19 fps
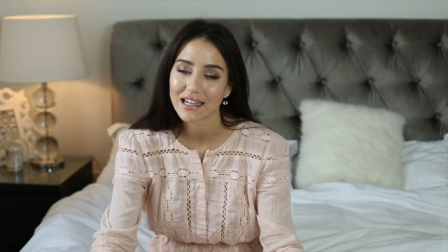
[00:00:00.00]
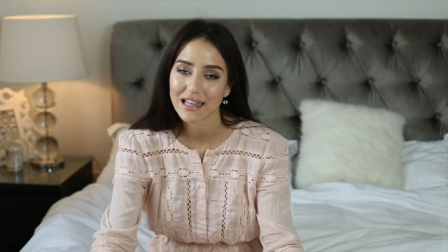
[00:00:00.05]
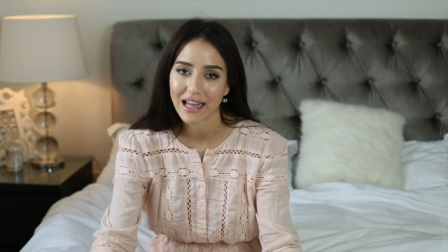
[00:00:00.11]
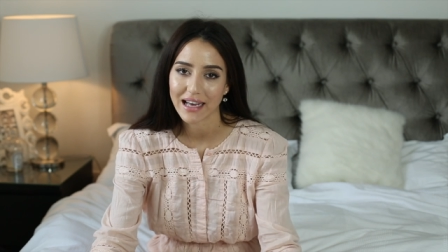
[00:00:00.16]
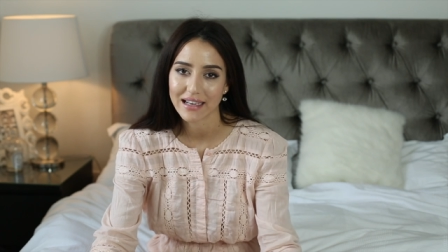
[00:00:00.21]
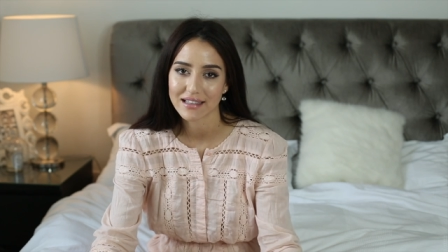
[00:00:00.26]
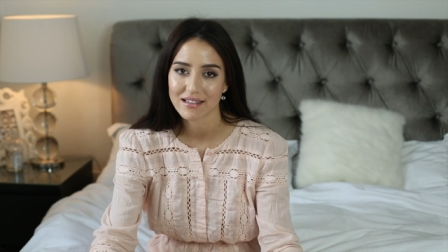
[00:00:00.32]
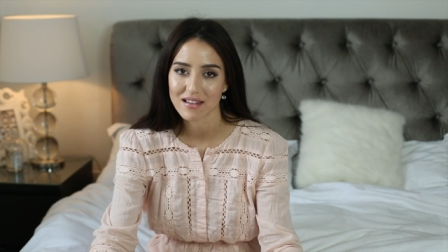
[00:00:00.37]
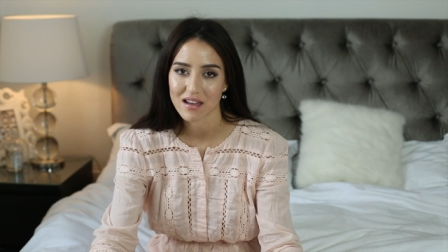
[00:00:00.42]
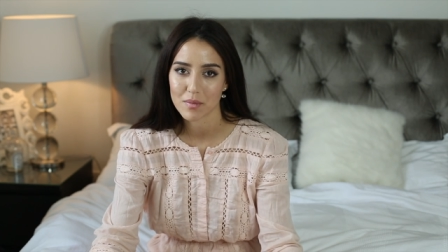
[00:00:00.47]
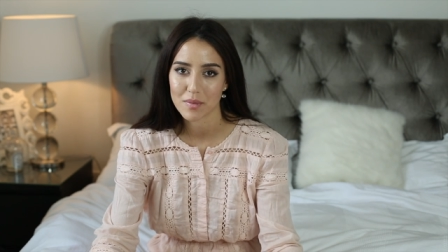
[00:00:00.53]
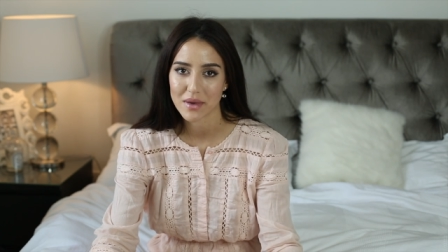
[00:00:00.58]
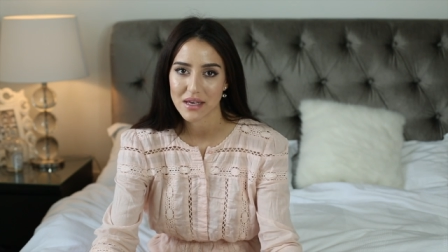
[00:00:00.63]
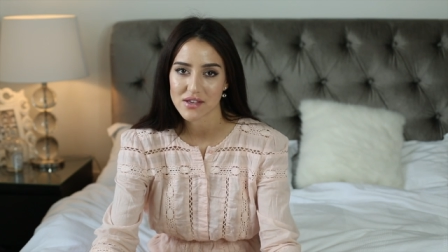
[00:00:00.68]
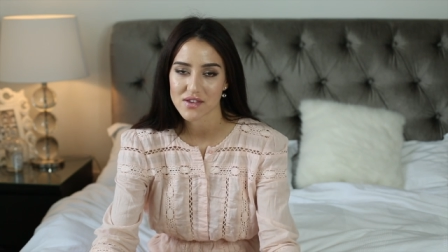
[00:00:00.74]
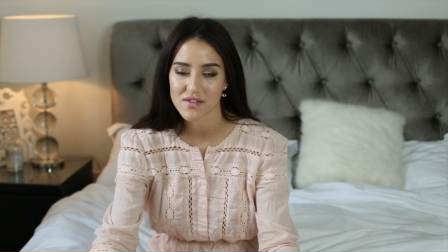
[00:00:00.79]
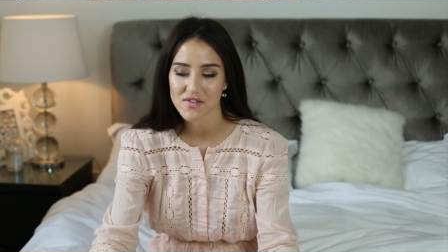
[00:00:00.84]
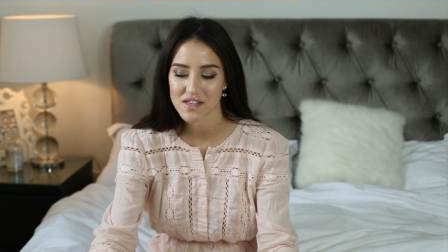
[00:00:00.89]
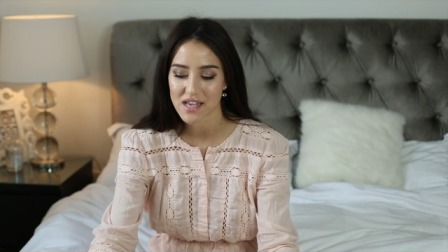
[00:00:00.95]
classic
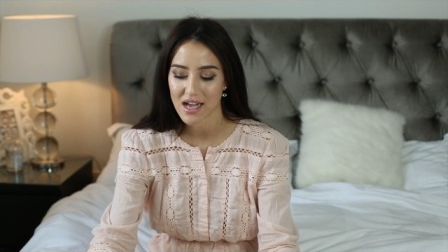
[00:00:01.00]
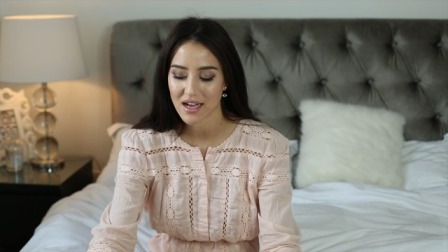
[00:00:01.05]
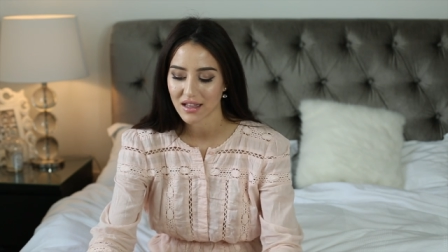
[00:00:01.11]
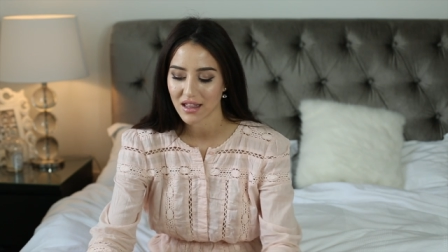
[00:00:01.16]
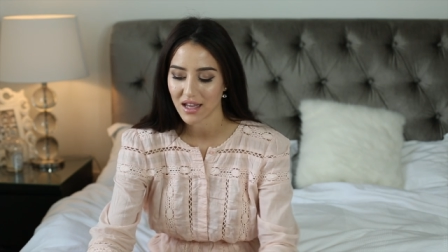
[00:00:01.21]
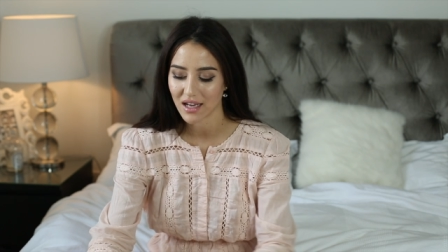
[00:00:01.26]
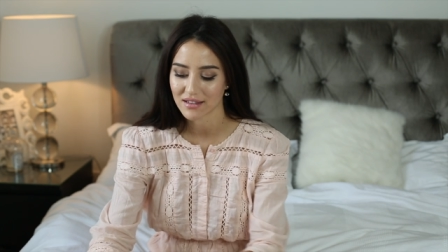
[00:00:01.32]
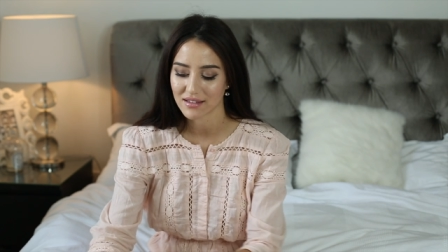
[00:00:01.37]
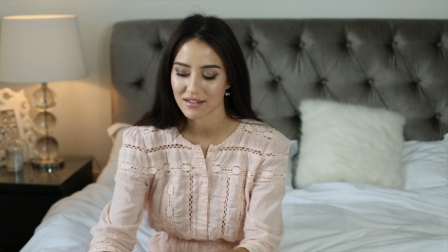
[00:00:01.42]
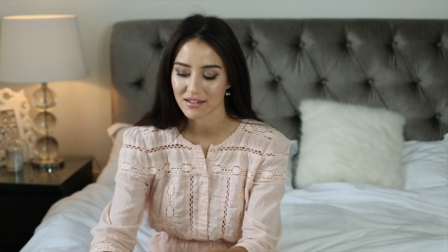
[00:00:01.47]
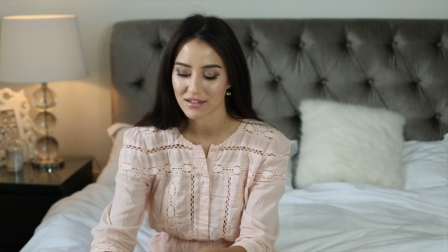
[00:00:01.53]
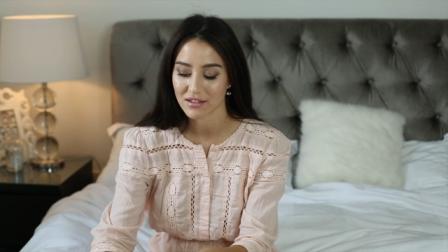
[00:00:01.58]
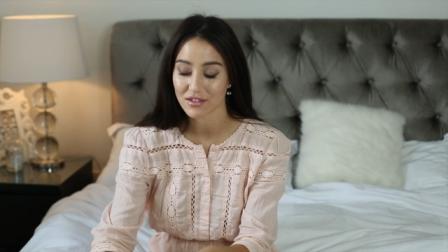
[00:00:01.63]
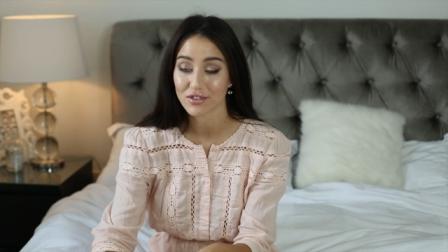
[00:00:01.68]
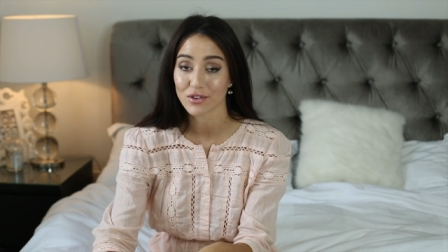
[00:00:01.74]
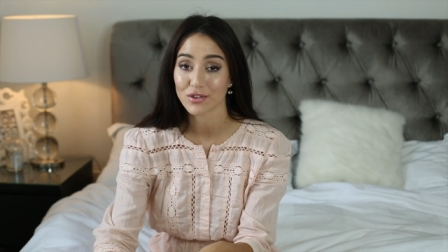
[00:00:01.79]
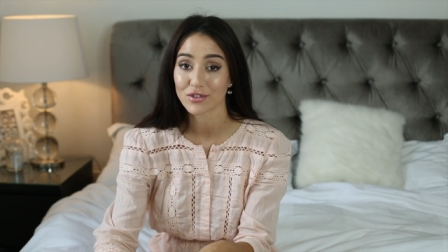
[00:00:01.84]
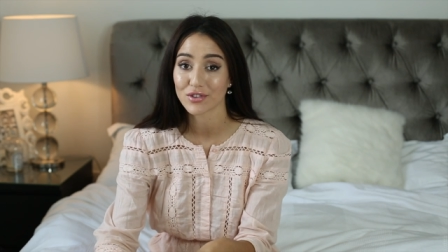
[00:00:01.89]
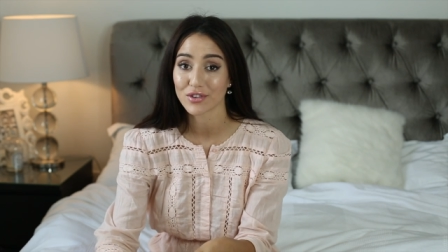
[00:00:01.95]
piece of sunglasses
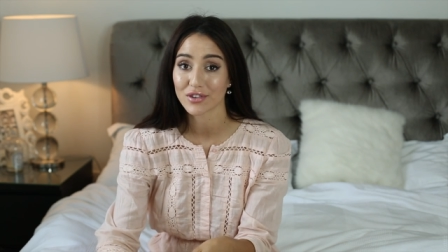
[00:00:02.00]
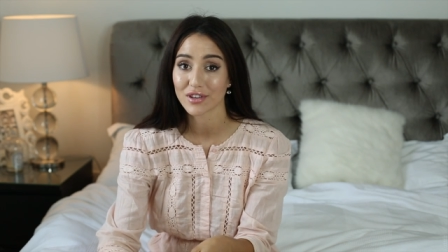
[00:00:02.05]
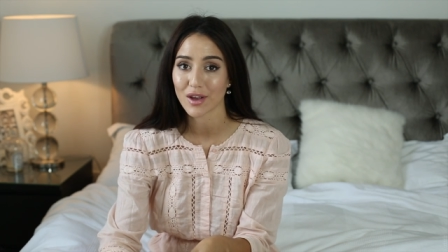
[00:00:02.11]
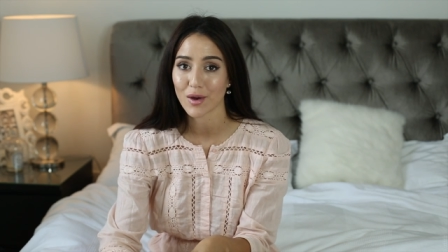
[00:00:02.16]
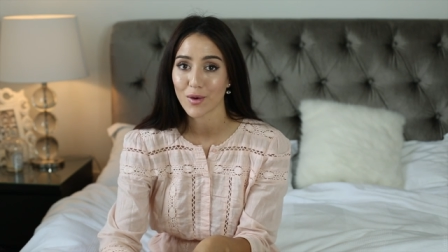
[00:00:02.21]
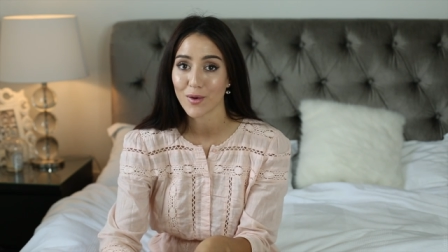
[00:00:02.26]
is also the